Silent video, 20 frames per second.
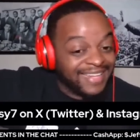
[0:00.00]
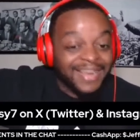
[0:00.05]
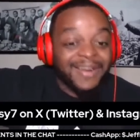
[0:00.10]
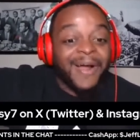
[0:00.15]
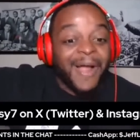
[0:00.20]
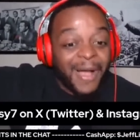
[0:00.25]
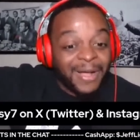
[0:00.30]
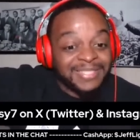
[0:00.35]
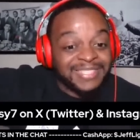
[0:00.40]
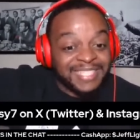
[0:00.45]
They're
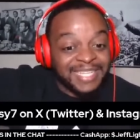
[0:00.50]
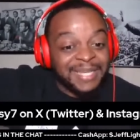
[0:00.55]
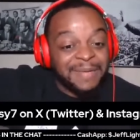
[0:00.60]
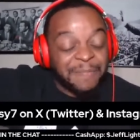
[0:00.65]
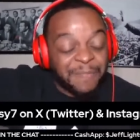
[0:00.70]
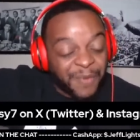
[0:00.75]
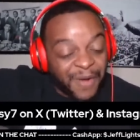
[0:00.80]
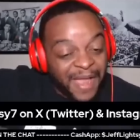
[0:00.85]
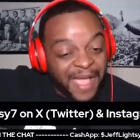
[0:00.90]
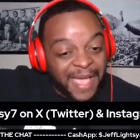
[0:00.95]
all Team
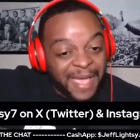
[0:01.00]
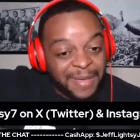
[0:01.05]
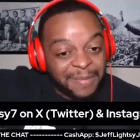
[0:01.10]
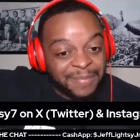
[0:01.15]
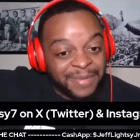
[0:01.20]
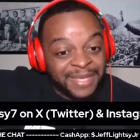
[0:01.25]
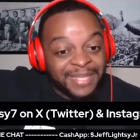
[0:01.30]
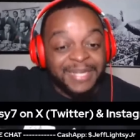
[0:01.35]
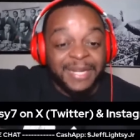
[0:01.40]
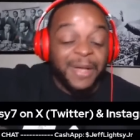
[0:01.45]
Prime.
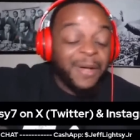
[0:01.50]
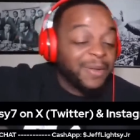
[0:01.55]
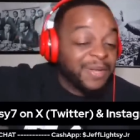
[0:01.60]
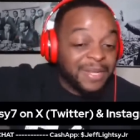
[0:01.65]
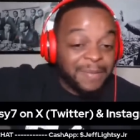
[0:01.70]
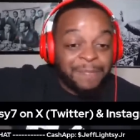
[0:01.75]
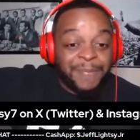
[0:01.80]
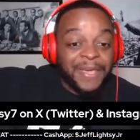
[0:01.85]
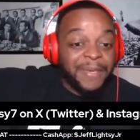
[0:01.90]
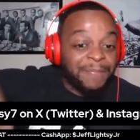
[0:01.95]
The
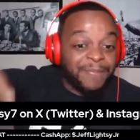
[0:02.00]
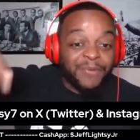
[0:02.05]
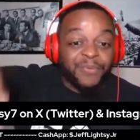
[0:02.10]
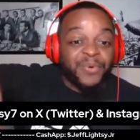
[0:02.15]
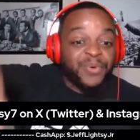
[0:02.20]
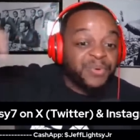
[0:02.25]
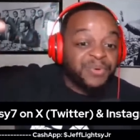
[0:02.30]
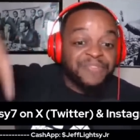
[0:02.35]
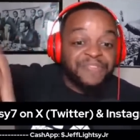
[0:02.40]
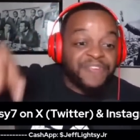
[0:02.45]
only people
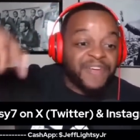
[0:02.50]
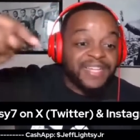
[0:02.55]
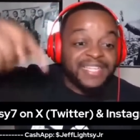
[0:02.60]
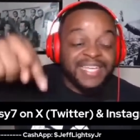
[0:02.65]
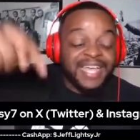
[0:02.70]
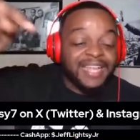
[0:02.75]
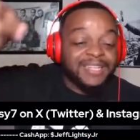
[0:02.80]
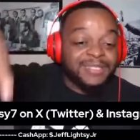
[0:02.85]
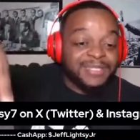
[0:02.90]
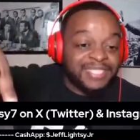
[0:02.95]
rooting for
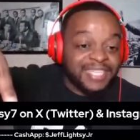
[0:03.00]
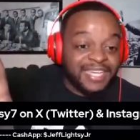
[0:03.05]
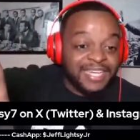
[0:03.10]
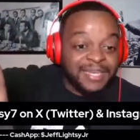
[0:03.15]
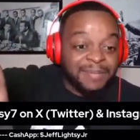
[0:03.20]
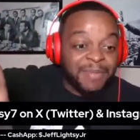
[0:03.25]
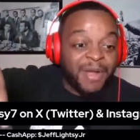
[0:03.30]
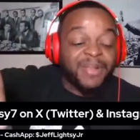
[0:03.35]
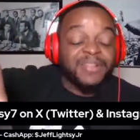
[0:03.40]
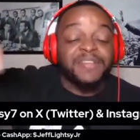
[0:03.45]
the other
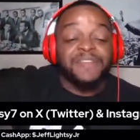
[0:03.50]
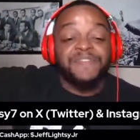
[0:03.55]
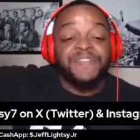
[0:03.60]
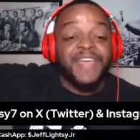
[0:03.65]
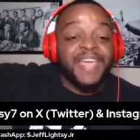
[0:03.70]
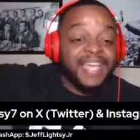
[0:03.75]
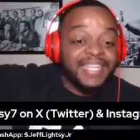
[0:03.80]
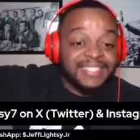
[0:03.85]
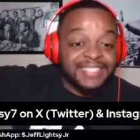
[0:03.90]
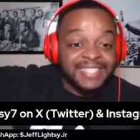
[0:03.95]
team are the
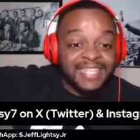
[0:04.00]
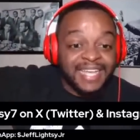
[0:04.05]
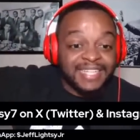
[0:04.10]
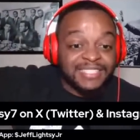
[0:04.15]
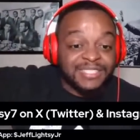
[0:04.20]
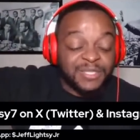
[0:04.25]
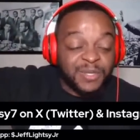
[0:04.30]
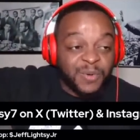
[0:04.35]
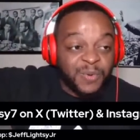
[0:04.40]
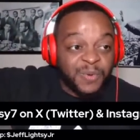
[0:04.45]
fans of that
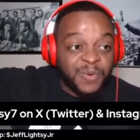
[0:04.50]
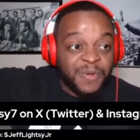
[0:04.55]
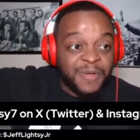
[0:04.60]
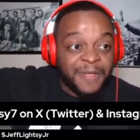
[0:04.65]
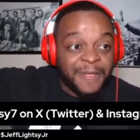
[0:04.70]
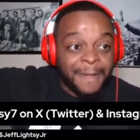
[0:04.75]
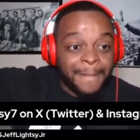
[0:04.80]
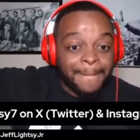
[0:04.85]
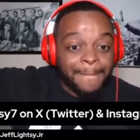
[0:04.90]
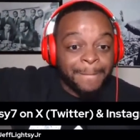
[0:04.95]
school
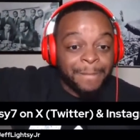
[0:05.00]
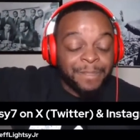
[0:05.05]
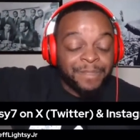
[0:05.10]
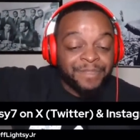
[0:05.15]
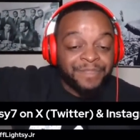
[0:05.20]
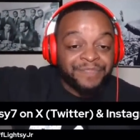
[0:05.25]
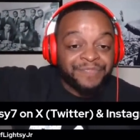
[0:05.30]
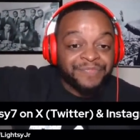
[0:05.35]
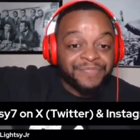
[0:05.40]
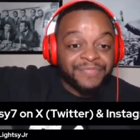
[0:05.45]

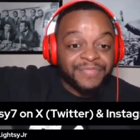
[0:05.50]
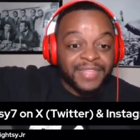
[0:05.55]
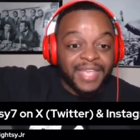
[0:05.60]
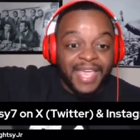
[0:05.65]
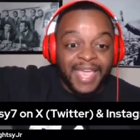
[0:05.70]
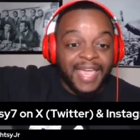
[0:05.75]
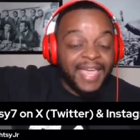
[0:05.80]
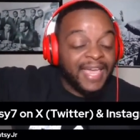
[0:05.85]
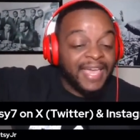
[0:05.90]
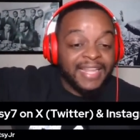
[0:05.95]

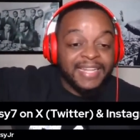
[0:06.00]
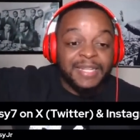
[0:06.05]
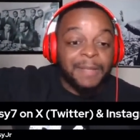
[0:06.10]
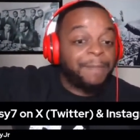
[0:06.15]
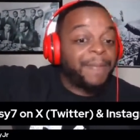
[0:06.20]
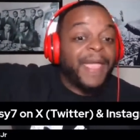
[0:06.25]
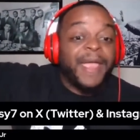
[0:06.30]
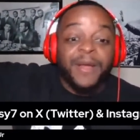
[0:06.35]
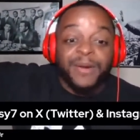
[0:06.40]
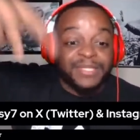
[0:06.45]
and the
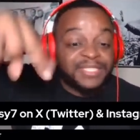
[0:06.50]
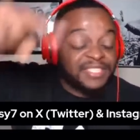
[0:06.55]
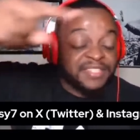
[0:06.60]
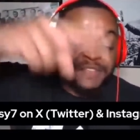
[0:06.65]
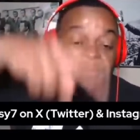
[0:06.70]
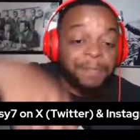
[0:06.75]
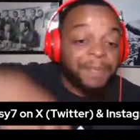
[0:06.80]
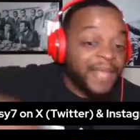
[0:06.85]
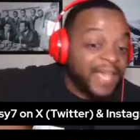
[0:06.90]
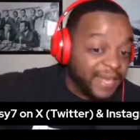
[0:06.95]
parents of
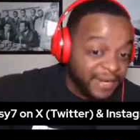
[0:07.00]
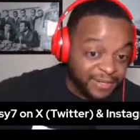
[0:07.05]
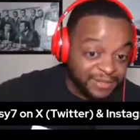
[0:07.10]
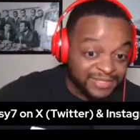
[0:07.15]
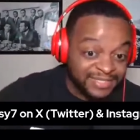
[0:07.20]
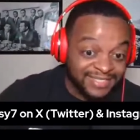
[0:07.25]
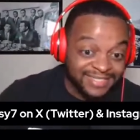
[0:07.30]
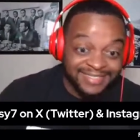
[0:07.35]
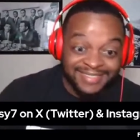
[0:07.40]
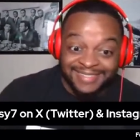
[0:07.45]
the
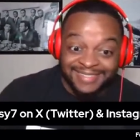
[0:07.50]
players,